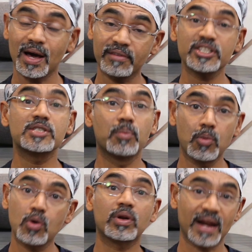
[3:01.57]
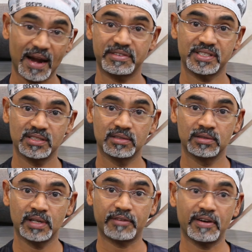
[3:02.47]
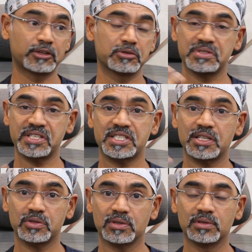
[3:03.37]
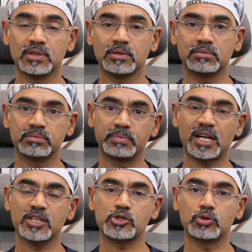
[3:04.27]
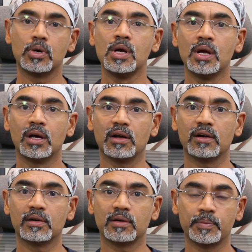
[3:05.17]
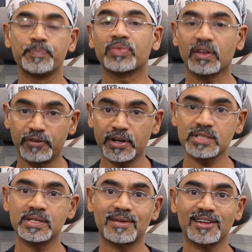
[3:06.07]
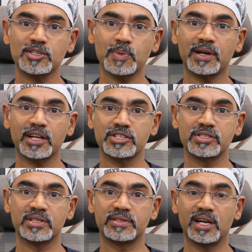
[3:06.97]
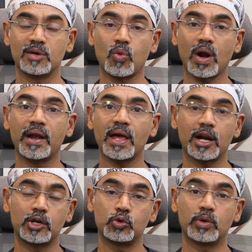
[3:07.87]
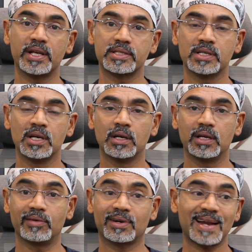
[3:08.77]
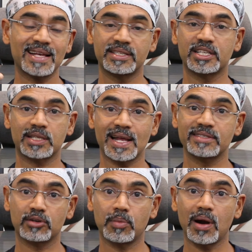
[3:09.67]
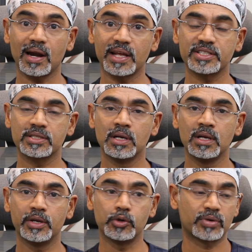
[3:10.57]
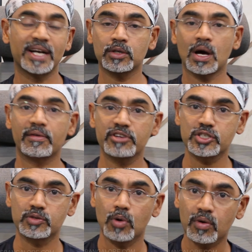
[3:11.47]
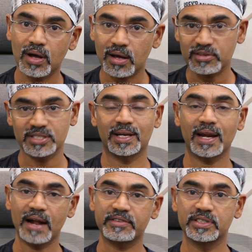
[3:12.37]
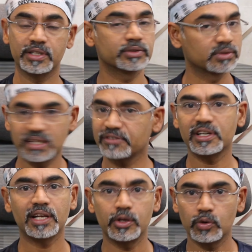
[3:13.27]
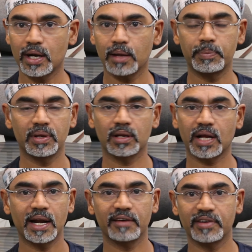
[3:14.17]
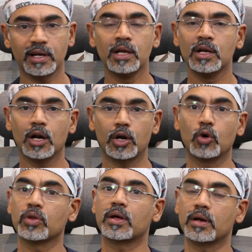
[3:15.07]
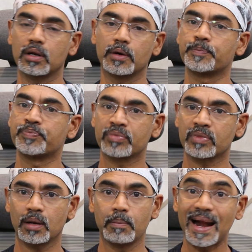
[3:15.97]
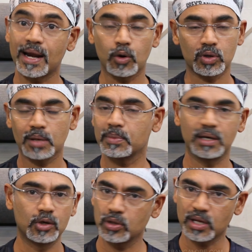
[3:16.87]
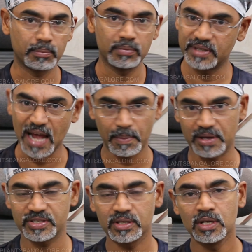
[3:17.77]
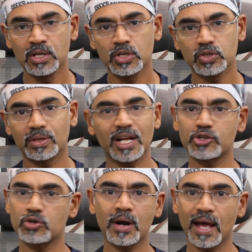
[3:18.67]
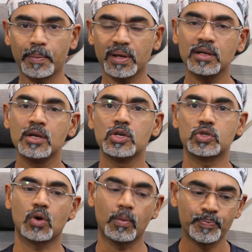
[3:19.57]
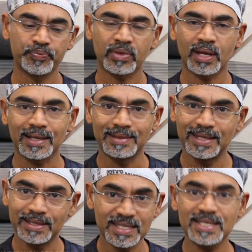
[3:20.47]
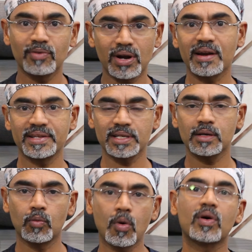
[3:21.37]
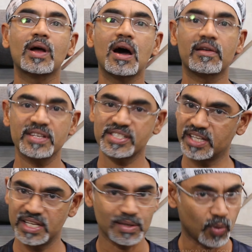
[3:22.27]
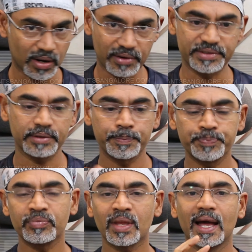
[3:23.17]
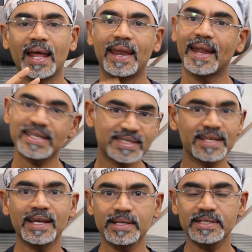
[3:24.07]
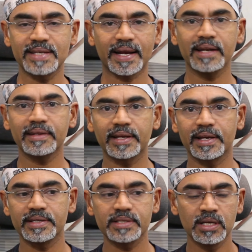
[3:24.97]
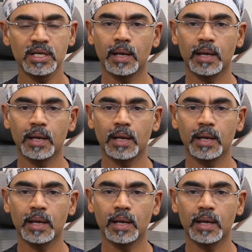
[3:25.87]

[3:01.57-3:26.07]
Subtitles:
harvest more grafts, like 5,000, 6,000, because to finish the transplantation surgery in 1 day or 2 days, even class 6, class 7 baldness, you try to over harvest the grafts, definitely you end up in kind of a donor bad outcome and donor damage. So that should not happen. So this is the one reason. Over harvesting is the one reason. Second thing is,